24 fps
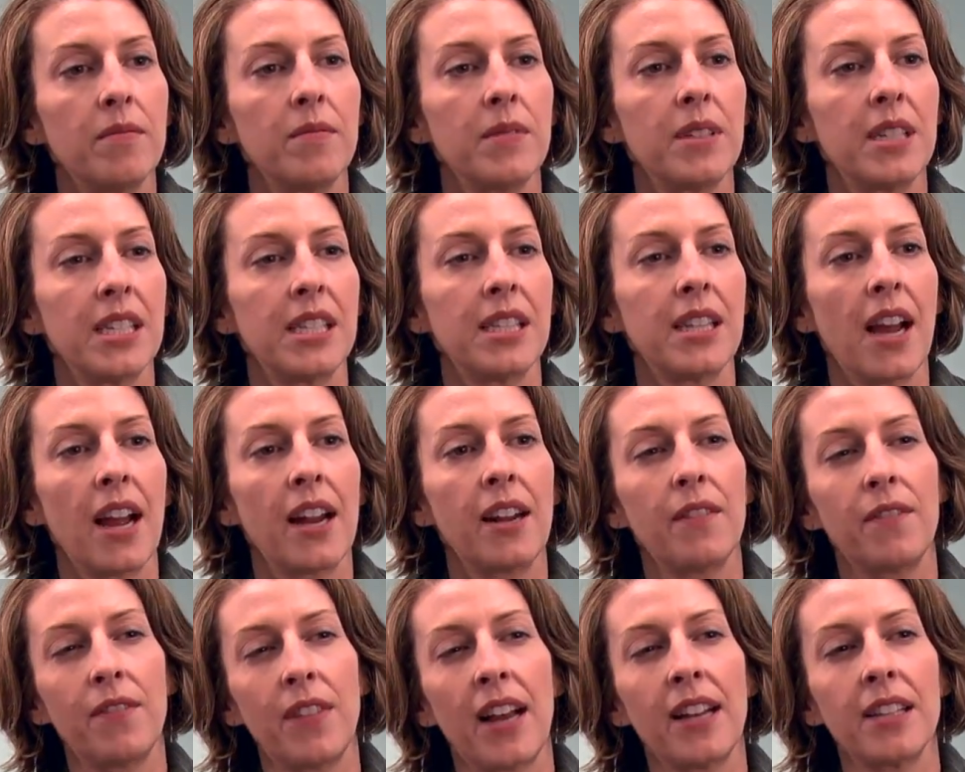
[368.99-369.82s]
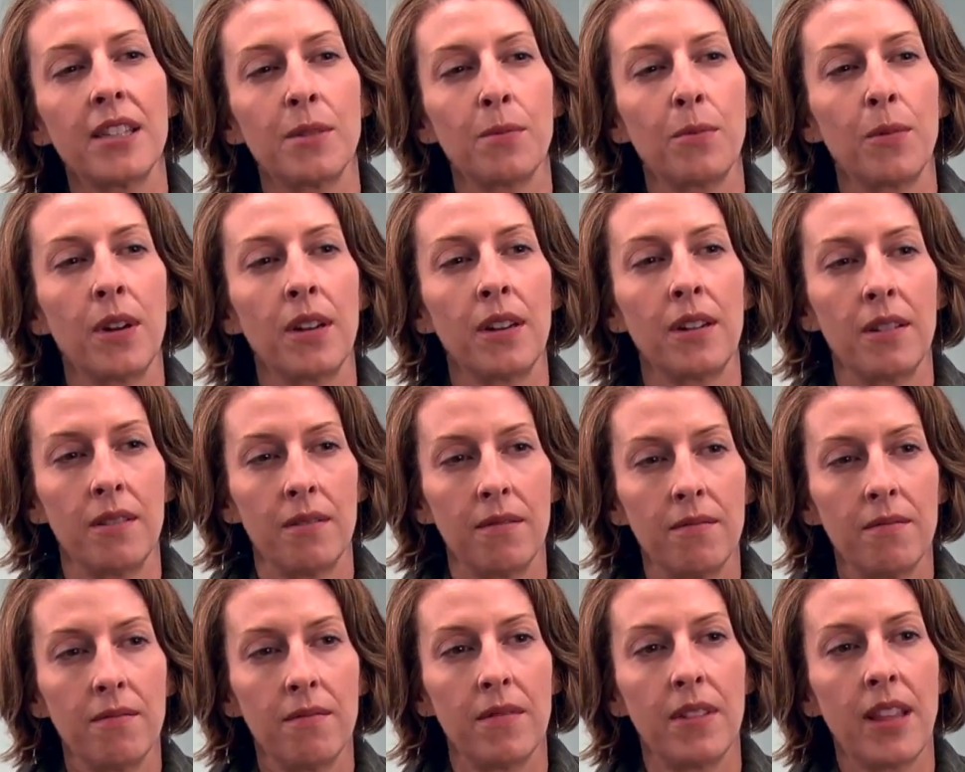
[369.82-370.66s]
decide if that's what
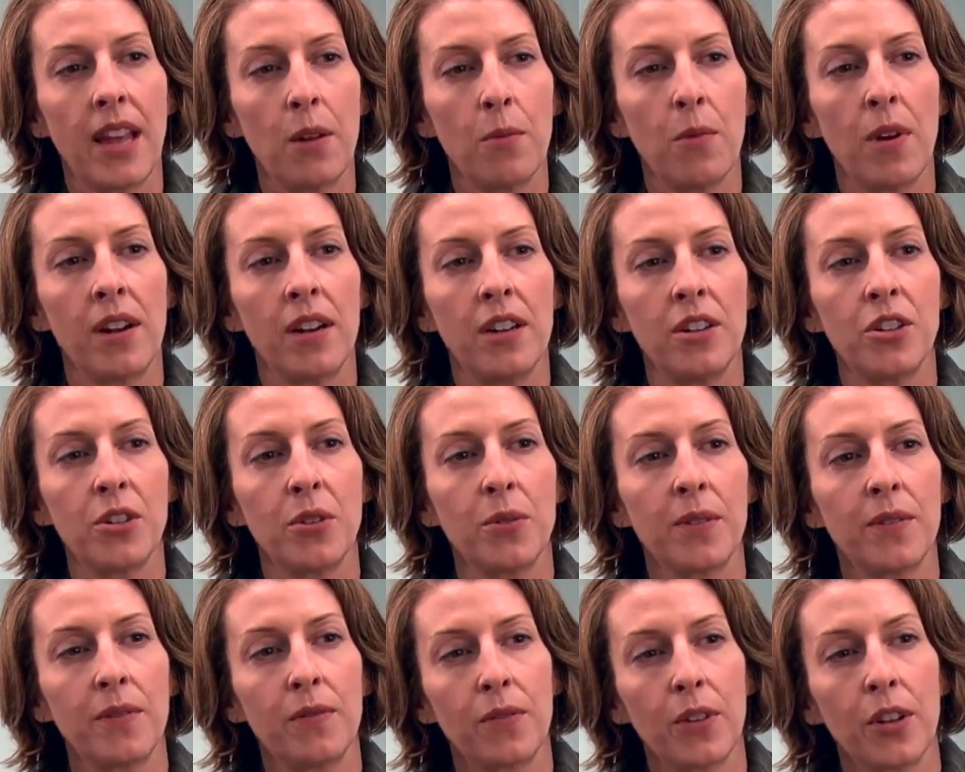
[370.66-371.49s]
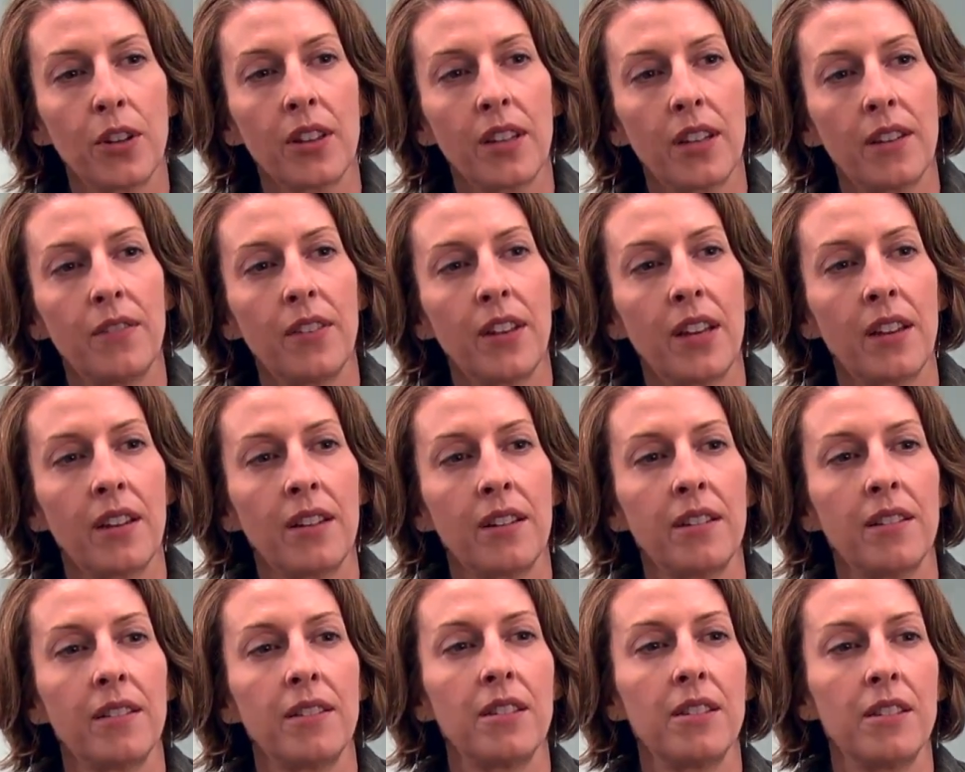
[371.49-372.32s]
they want to do for a
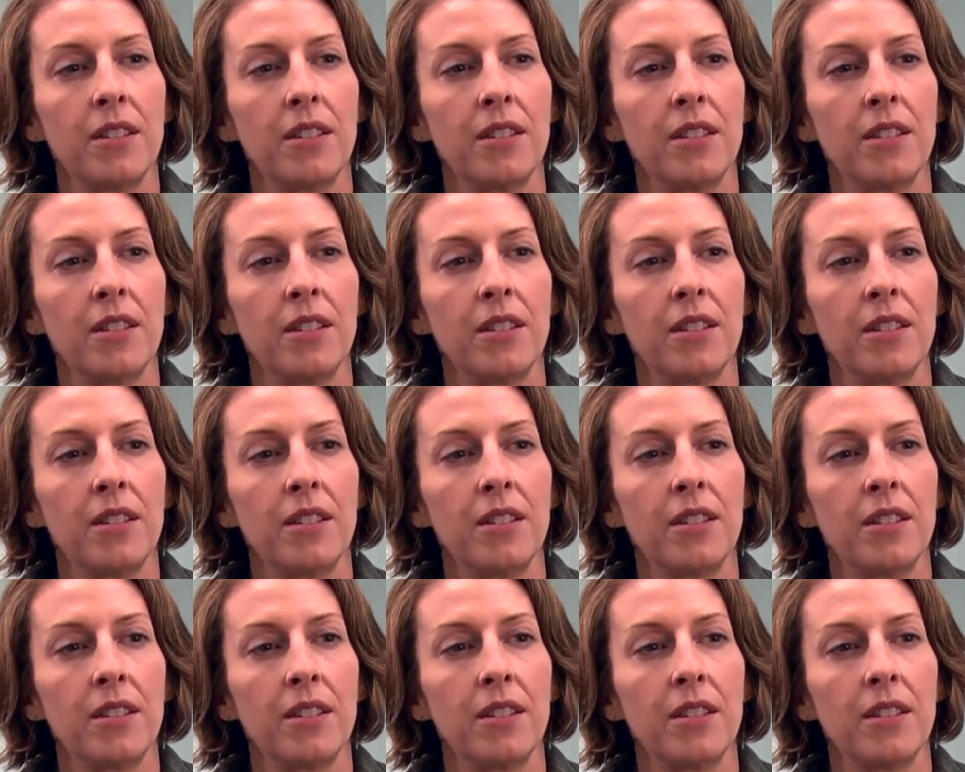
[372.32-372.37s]
living,